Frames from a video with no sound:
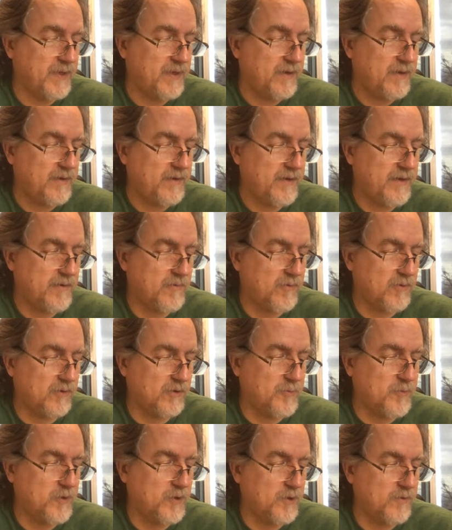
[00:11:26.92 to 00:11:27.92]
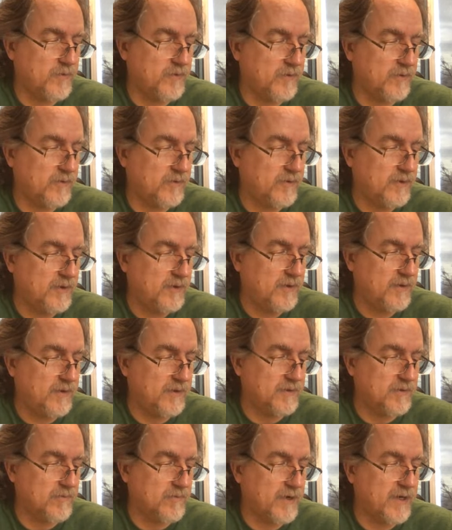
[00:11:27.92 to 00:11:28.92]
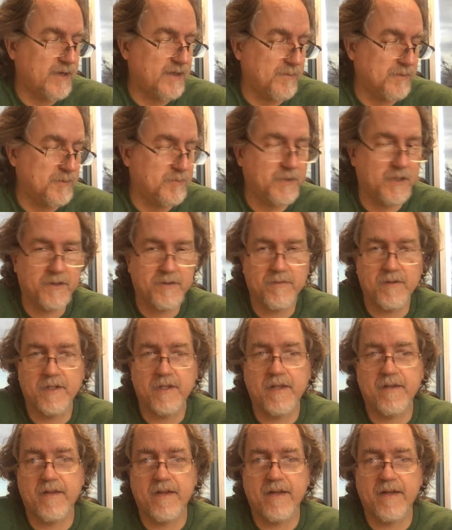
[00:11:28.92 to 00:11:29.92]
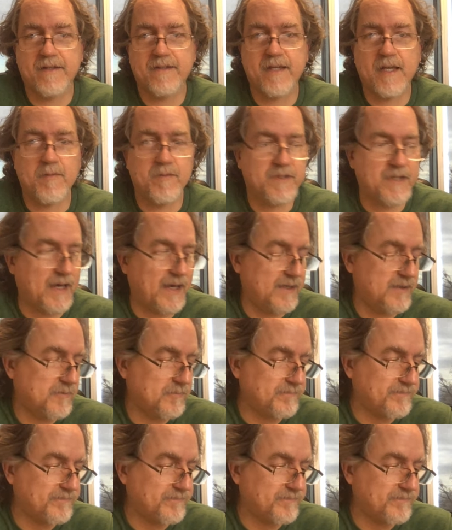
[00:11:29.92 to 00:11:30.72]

Here we're looping over this array that was built to that same size.